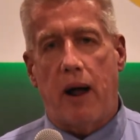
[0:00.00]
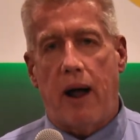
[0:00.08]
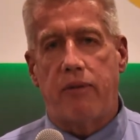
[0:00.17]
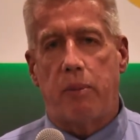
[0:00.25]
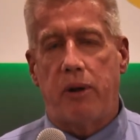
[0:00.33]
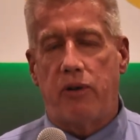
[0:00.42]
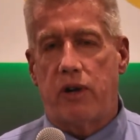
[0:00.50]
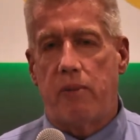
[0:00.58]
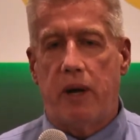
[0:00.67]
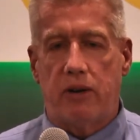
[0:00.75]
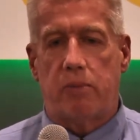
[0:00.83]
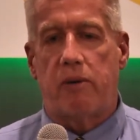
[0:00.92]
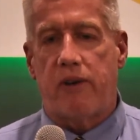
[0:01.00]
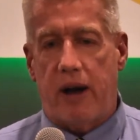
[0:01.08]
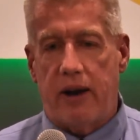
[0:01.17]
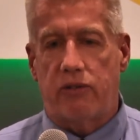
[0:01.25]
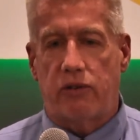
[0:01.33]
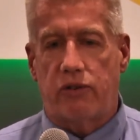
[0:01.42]
have the police come in to
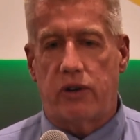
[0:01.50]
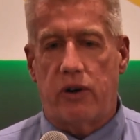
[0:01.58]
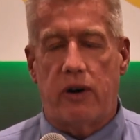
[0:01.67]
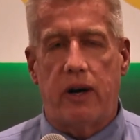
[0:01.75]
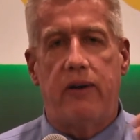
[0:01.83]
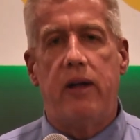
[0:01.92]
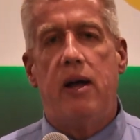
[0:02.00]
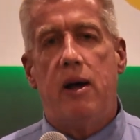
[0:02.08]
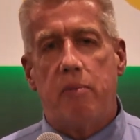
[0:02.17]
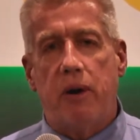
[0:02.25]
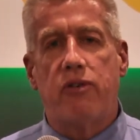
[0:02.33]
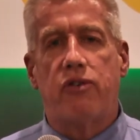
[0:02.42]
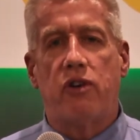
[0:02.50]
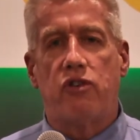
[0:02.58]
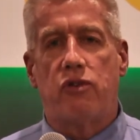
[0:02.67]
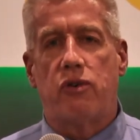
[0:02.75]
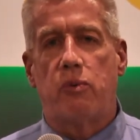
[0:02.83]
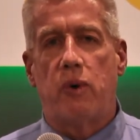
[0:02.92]
provide extra security. But
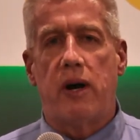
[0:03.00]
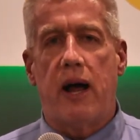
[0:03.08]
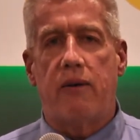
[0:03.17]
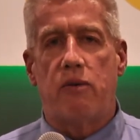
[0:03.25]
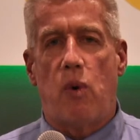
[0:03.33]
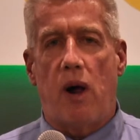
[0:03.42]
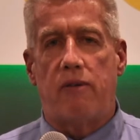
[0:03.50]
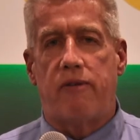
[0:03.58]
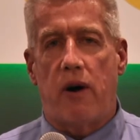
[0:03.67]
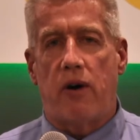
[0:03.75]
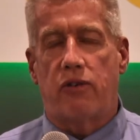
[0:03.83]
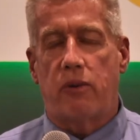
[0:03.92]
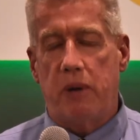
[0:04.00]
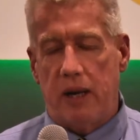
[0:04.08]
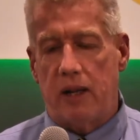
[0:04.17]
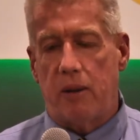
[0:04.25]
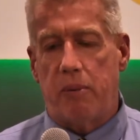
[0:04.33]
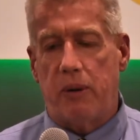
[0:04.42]
since we're not well versed,
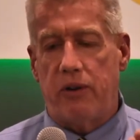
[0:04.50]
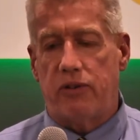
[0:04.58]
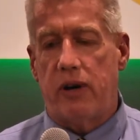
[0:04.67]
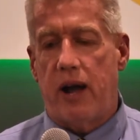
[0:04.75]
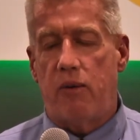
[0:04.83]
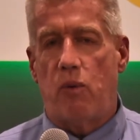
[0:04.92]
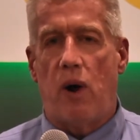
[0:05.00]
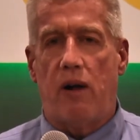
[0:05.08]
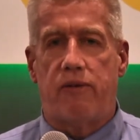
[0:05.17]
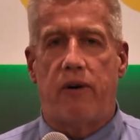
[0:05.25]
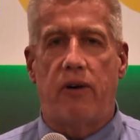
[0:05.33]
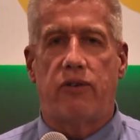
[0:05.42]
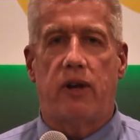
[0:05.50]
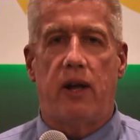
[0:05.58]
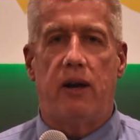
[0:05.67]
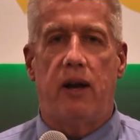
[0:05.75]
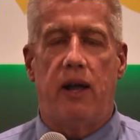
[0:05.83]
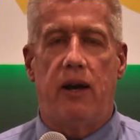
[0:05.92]
meaning the police are not well versed
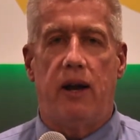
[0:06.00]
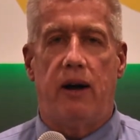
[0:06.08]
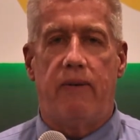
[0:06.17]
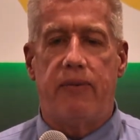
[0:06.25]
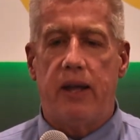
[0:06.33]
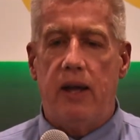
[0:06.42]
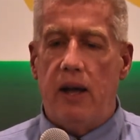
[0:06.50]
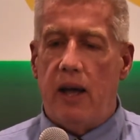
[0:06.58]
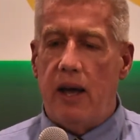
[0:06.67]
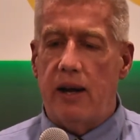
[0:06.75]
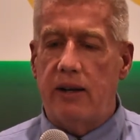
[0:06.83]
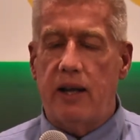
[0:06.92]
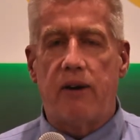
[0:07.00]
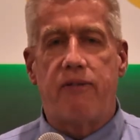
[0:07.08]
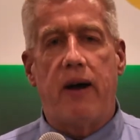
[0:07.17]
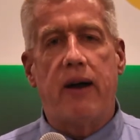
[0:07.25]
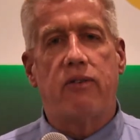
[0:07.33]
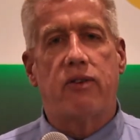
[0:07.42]
in
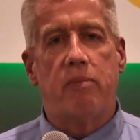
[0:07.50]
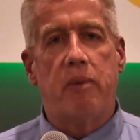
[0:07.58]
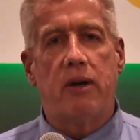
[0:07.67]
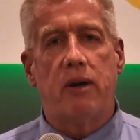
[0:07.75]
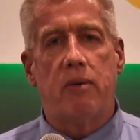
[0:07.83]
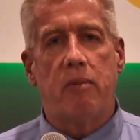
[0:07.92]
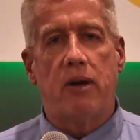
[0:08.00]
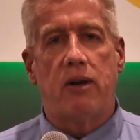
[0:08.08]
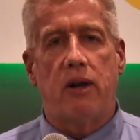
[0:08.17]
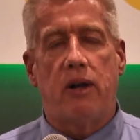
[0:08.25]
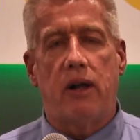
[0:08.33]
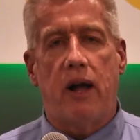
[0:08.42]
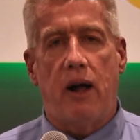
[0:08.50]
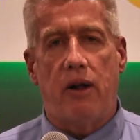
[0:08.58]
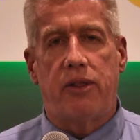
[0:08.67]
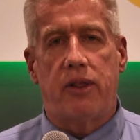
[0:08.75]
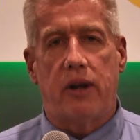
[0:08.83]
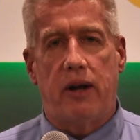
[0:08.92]
identifying some mental
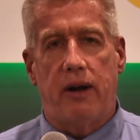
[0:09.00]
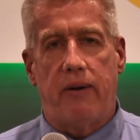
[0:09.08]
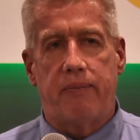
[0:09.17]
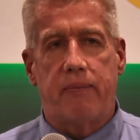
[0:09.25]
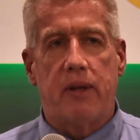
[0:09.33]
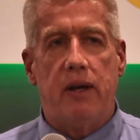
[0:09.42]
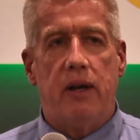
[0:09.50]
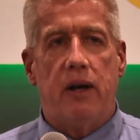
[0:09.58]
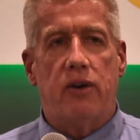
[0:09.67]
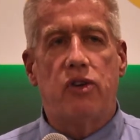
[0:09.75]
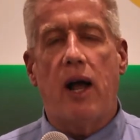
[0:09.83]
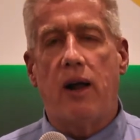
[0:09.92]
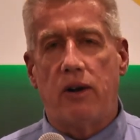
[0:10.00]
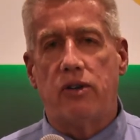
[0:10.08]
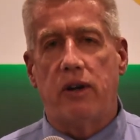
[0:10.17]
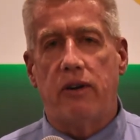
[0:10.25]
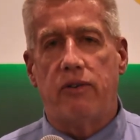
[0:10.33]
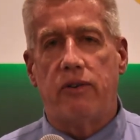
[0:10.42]
health
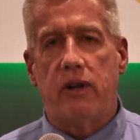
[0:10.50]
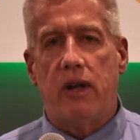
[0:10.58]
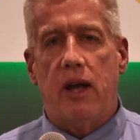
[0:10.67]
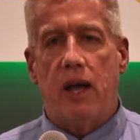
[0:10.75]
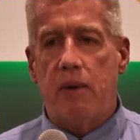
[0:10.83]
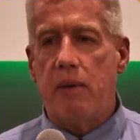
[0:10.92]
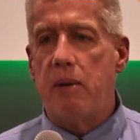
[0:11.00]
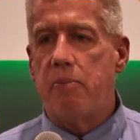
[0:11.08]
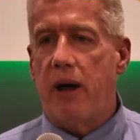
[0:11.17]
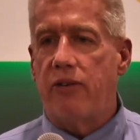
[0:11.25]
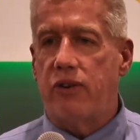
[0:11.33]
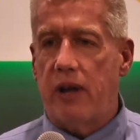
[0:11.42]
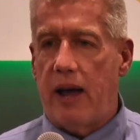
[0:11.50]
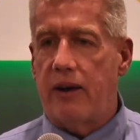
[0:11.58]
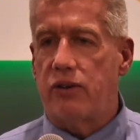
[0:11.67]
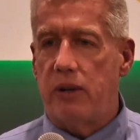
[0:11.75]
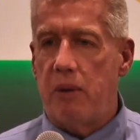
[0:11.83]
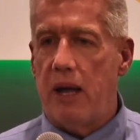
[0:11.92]
challenges, it may be best to
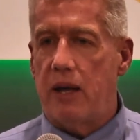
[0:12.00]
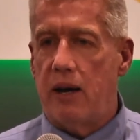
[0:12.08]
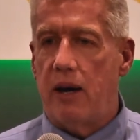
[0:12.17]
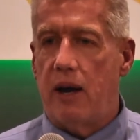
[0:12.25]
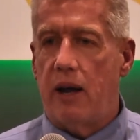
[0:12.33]
actually make it a